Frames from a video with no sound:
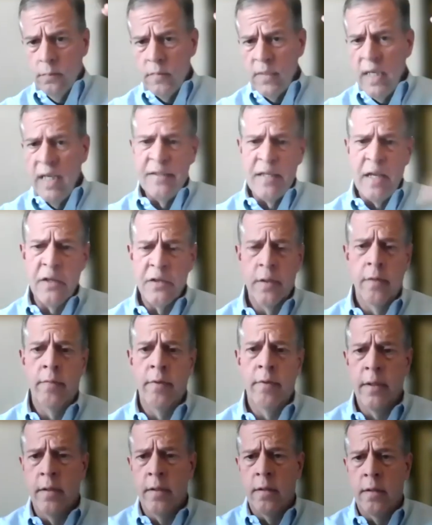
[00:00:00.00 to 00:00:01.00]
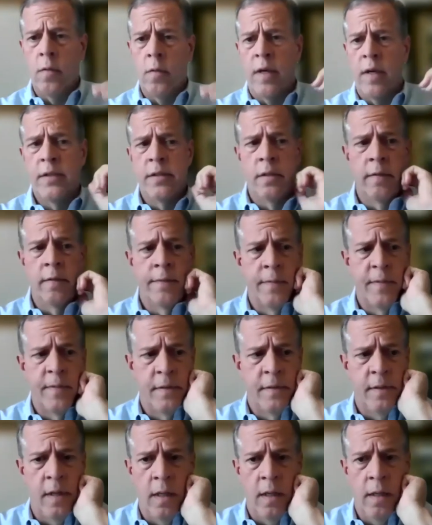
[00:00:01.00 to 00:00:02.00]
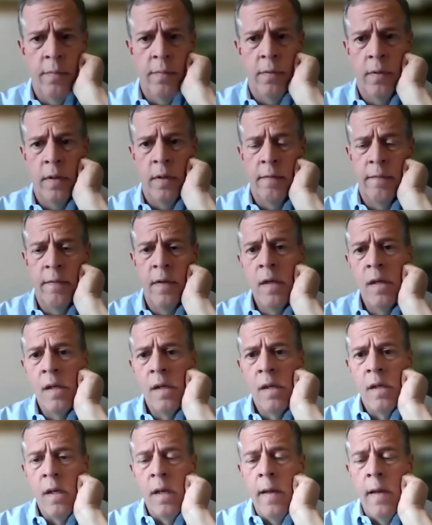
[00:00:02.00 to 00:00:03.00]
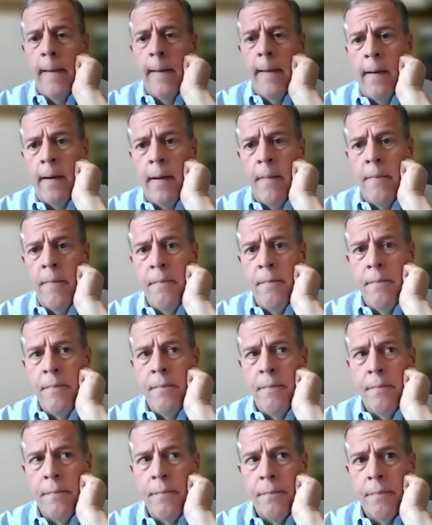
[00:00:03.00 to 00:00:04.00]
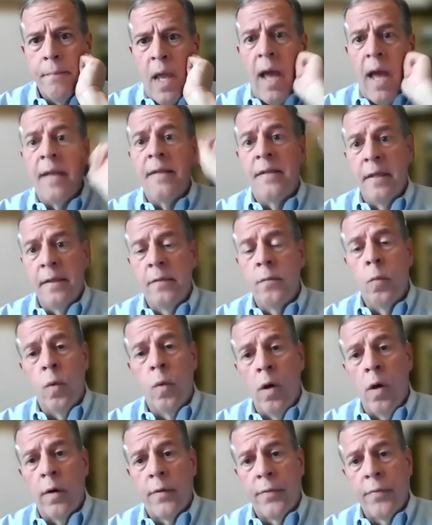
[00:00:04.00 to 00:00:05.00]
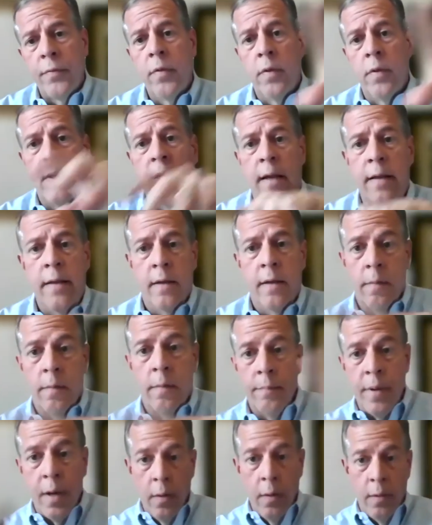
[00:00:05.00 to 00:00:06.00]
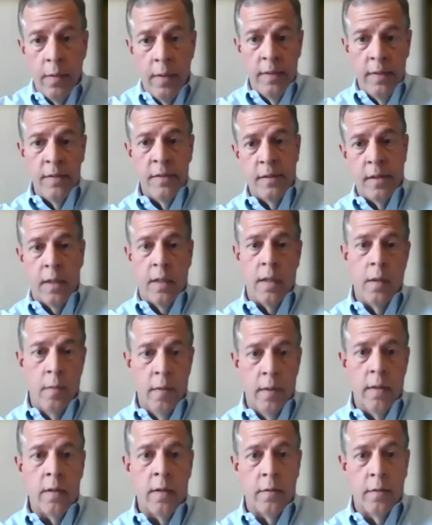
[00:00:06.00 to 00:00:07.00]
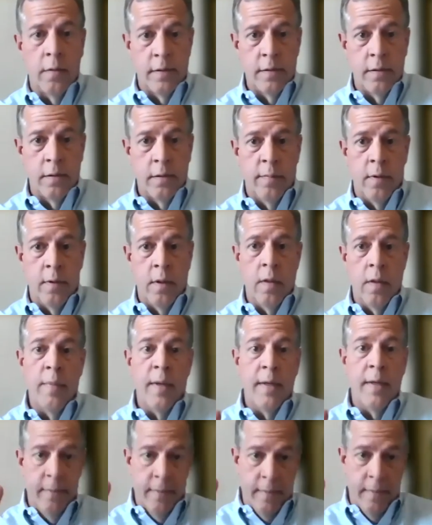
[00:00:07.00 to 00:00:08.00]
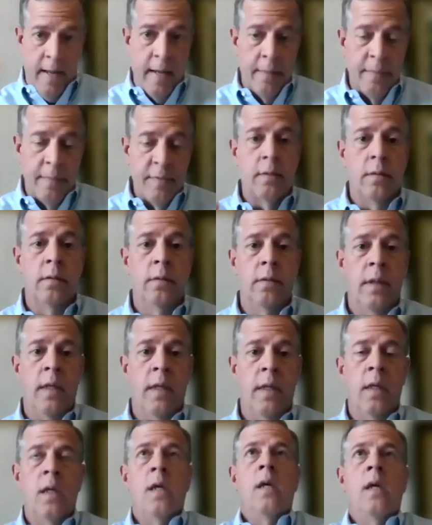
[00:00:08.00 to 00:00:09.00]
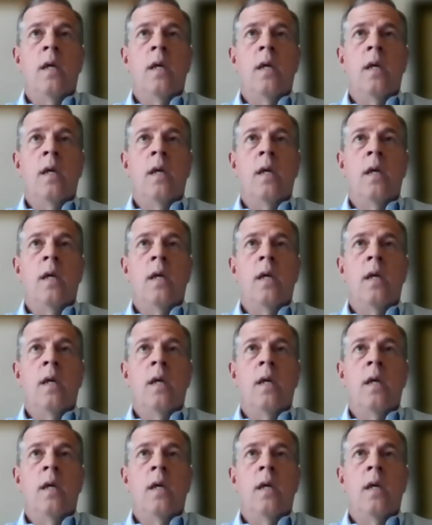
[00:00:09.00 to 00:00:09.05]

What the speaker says: it's actually a really good question from the standpoint of, I did walk through a lot of the components that go into Crystal Ball, but absolutely,